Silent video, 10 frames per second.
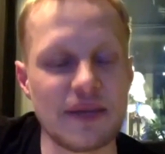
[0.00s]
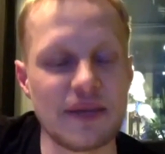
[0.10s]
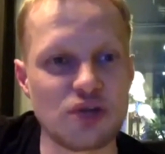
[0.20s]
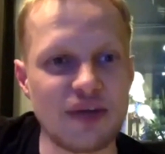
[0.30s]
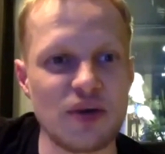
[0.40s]

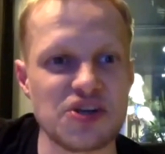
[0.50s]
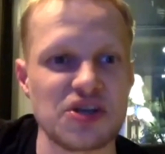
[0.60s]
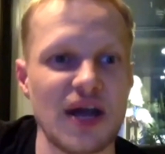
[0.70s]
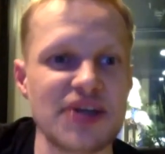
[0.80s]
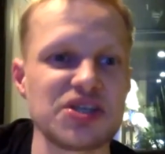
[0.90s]
that's a great
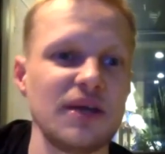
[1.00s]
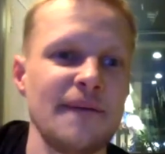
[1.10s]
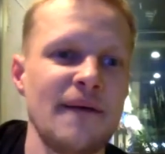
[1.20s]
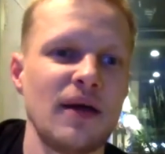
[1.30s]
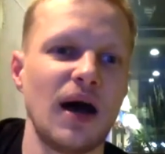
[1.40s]
question.
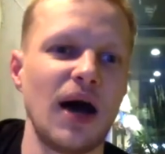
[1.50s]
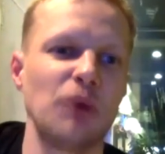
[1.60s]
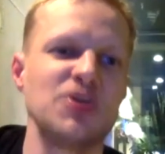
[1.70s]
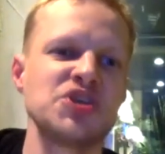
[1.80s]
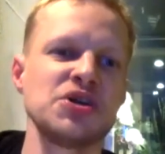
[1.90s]
Actually,
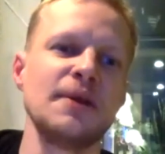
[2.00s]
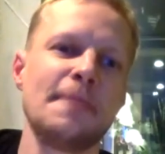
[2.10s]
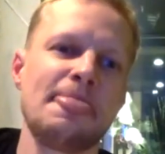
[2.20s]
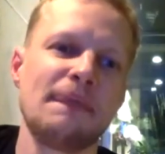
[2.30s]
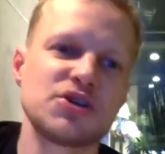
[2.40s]
uh, we
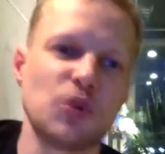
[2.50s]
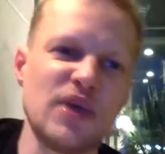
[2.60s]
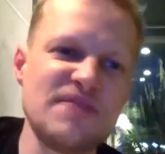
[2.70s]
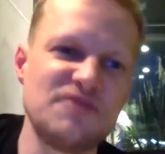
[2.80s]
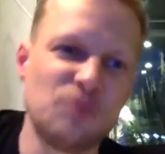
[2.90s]
should, so
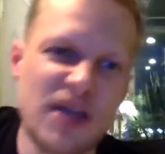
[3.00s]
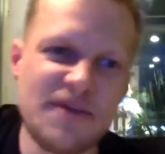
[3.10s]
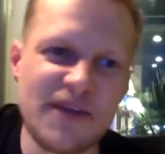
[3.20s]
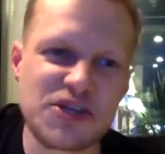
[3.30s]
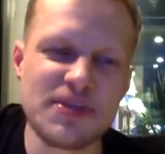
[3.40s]
we, we,
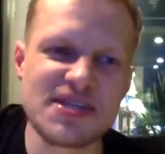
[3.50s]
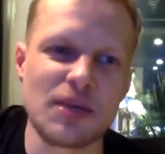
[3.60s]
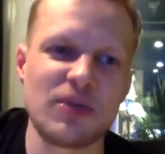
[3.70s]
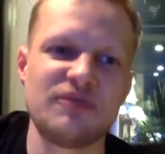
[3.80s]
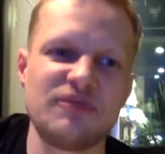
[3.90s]
it should be
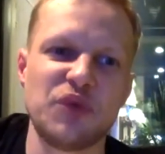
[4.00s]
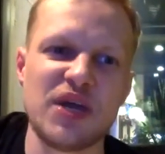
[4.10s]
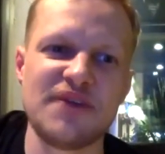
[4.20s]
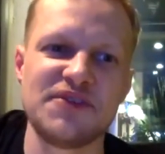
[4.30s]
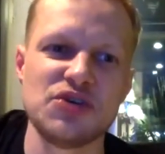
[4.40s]
said, we,
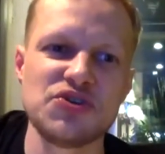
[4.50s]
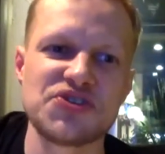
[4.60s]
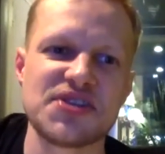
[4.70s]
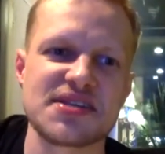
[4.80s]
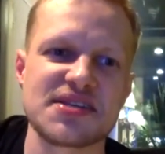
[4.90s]
we have
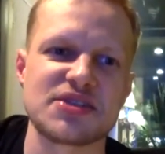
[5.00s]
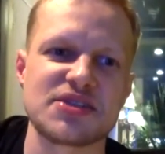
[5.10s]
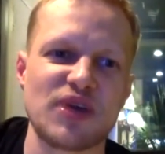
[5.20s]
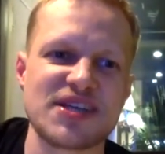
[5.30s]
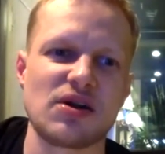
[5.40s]
used this as a
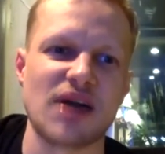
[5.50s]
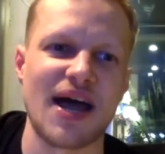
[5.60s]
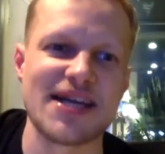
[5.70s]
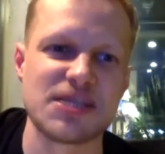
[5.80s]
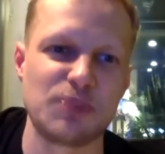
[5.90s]
restaurant
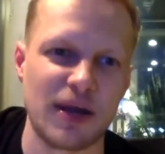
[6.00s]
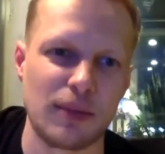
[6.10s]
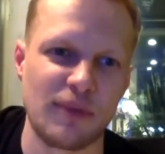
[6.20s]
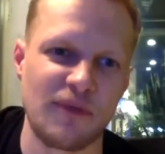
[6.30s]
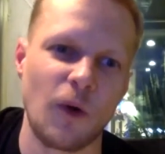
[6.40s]
icebreaker
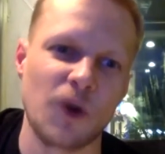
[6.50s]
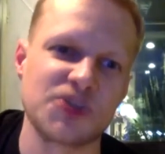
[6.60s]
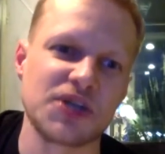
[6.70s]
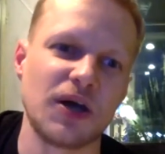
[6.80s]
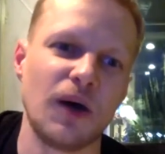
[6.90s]
before.
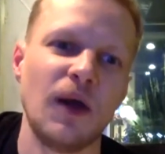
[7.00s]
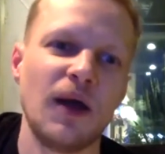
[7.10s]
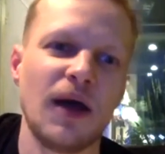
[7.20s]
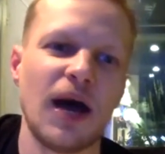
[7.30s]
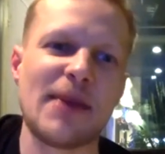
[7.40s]
So,
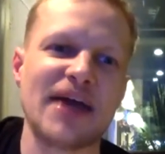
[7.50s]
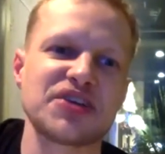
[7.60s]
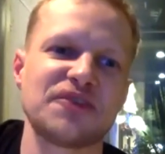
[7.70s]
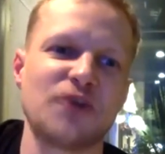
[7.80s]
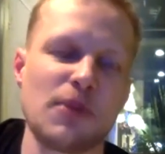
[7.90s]
Um,
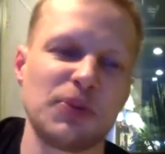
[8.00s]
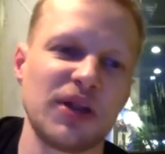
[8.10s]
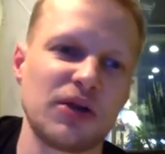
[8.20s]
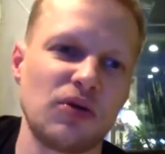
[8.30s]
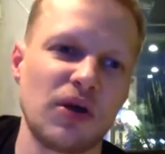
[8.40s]
as a former
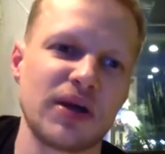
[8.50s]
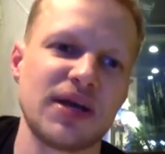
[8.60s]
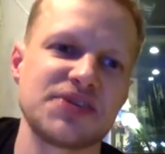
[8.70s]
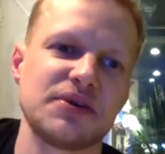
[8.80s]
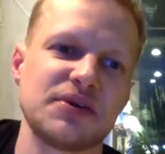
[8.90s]
political
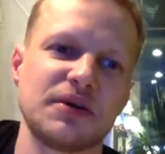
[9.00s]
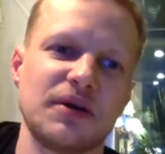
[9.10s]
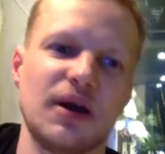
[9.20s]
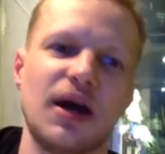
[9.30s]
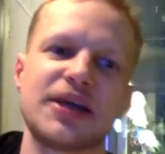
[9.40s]
organizer,
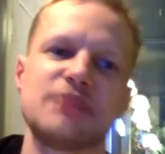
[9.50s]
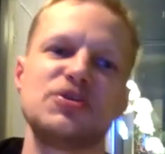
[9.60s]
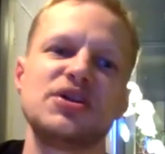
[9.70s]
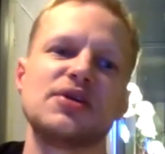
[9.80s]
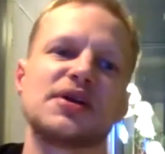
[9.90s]
uh,
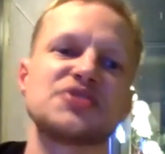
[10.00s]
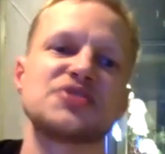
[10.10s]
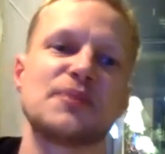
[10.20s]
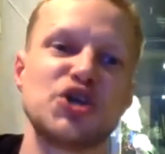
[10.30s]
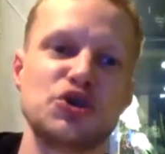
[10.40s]
community organizer,
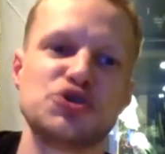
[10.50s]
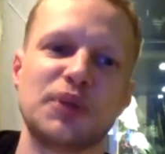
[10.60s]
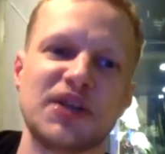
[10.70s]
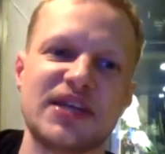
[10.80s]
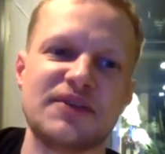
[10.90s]
I'm a huge
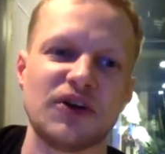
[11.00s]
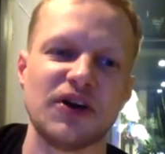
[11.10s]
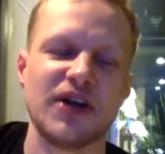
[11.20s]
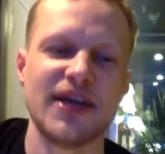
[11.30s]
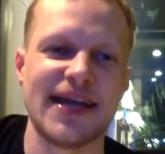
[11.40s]

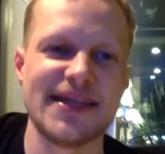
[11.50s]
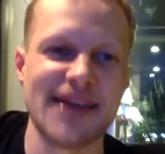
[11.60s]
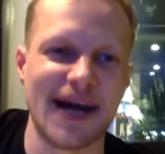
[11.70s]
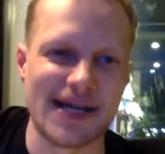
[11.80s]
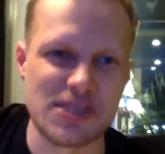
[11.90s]
believer in
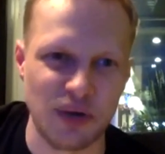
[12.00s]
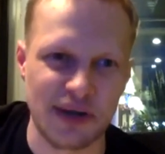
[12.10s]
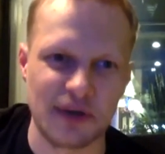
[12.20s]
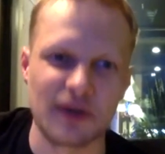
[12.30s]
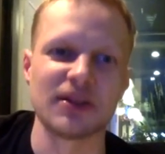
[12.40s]
the
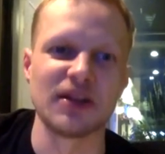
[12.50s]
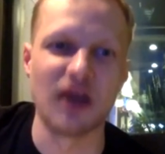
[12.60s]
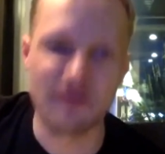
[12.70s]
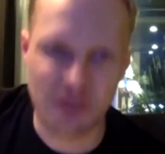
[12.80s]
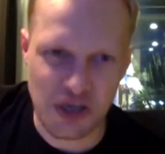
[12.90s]
icebreaker.
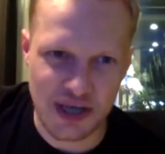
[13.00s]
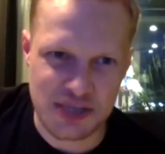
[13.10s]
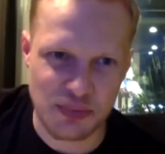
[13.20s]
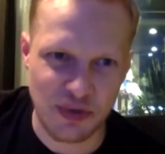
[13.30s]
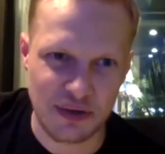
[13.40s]
Love a good
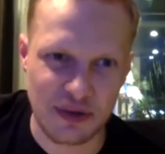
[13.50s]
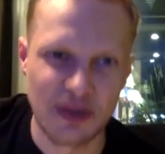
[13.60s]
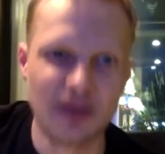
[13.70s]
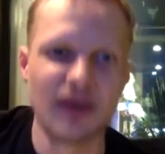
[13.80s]
icebreaker.